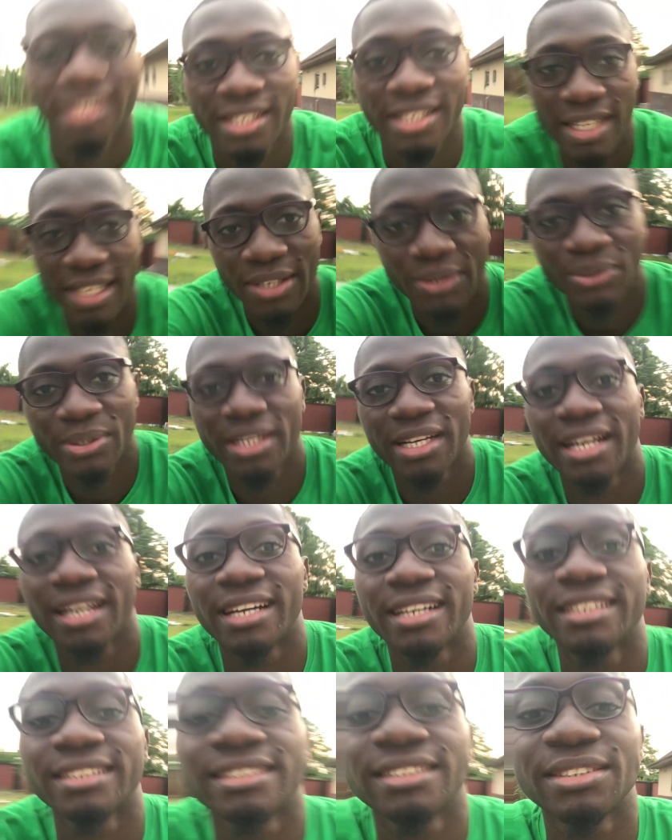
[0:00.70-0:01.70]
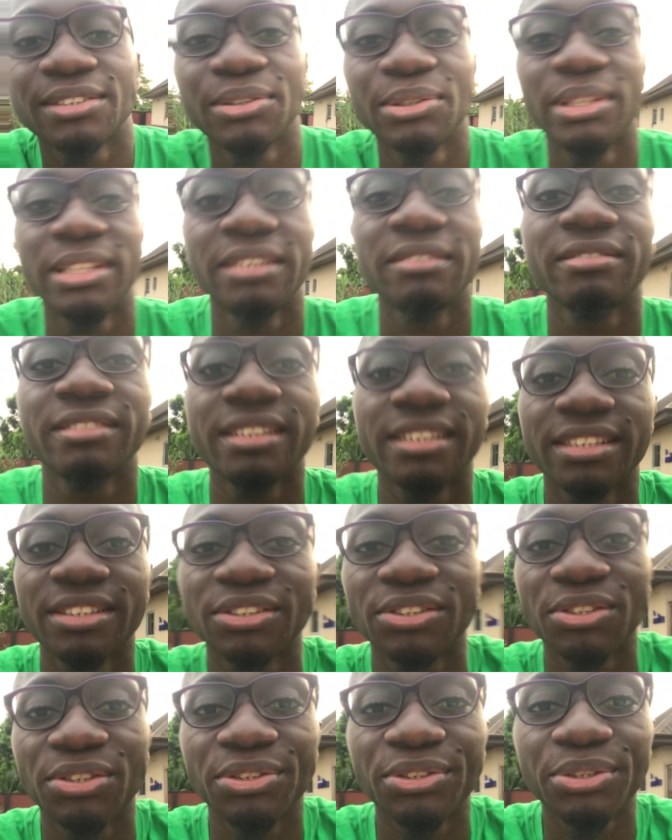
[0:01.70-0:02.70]
Hello guys, good evening
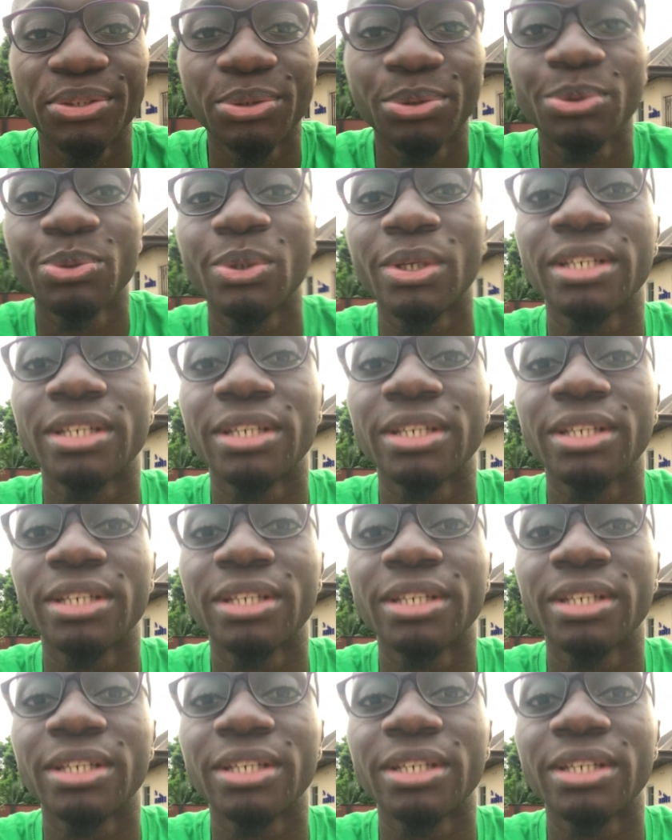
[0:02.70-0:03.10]
to you.